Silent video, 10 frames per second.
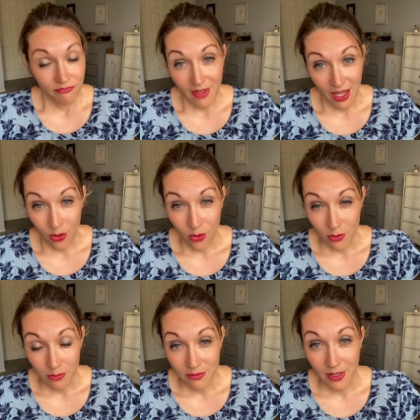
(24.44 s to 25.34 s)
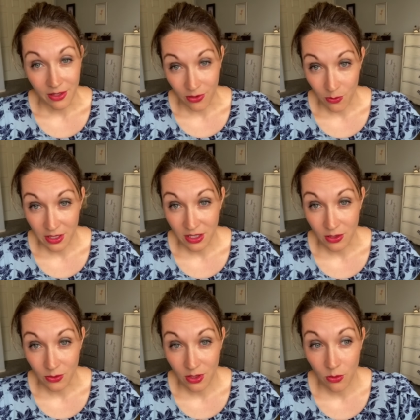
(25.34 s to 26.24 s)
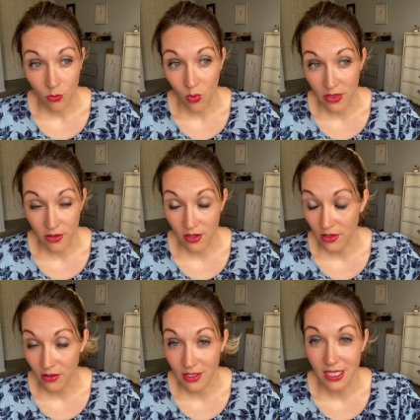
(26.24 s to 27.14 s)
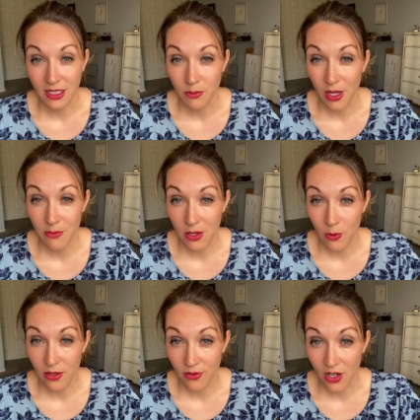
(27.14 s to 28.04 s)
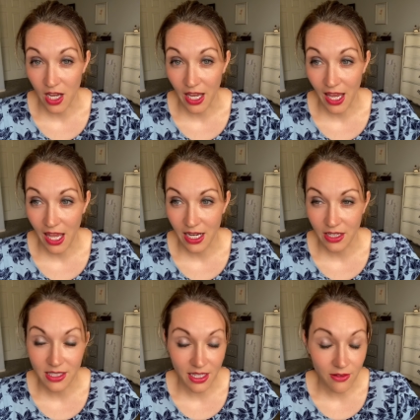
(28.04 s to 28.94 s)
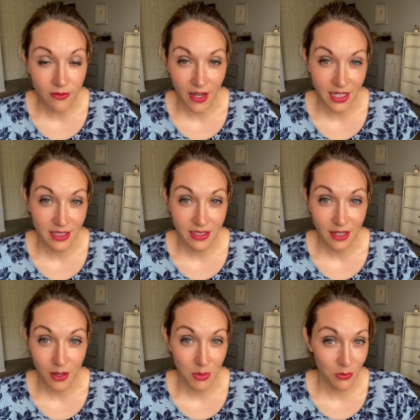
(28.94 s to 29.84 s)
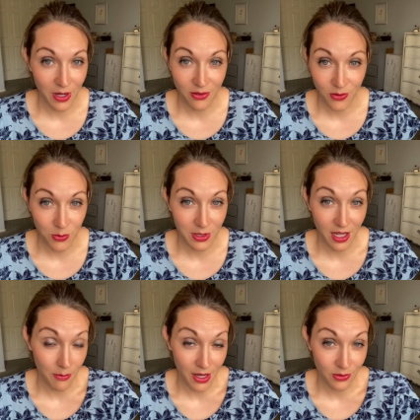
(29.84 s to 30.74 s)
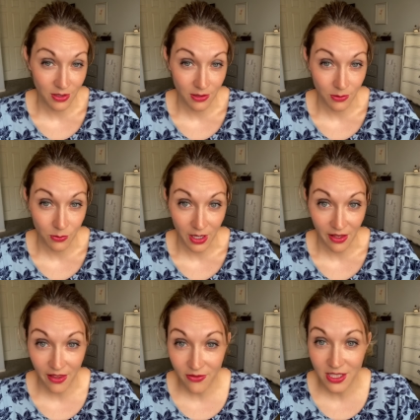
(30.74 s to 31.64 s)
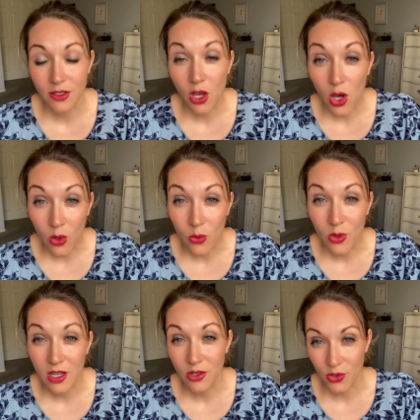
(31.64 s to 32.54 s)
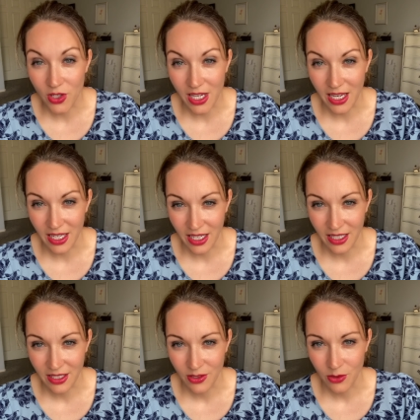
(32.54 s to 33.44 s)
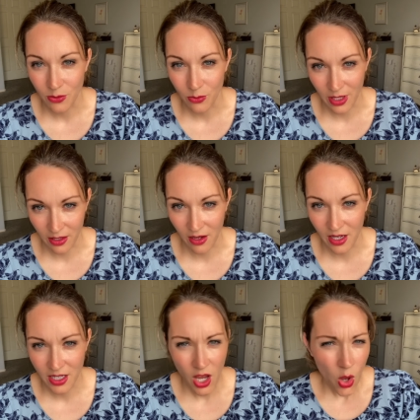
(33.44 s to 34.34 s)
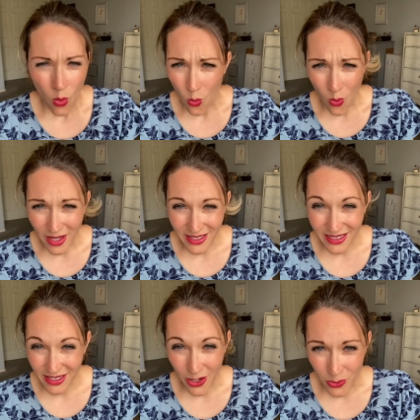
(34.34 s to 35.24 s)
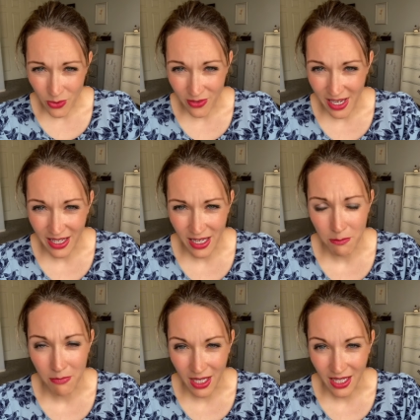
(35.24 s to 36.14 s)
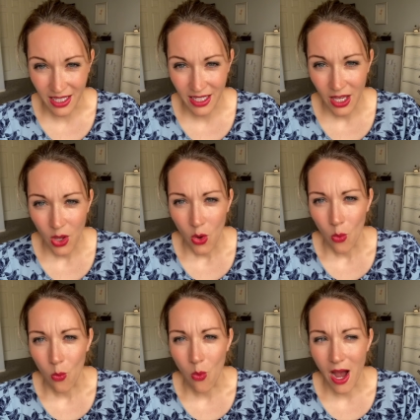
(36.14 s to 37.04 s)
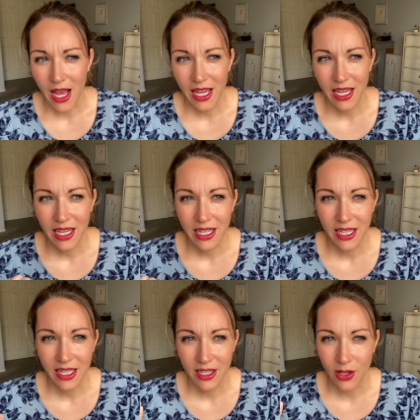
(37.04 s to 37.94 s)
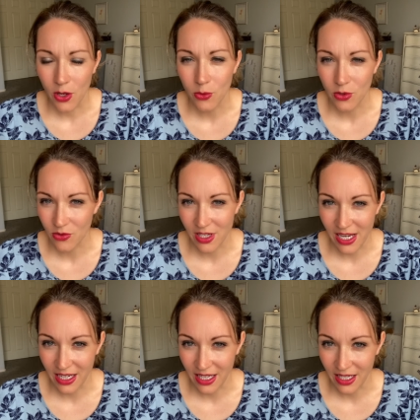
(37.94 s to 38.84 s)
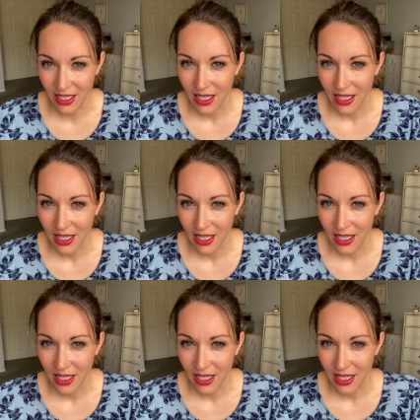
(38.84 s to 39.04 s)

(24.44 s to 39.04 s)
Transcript: at home if you want to, whether you're attended by a midwife or not. And I did find a midwife who would come out to where I lived, co creating with God. What does co creating mean? Why co creating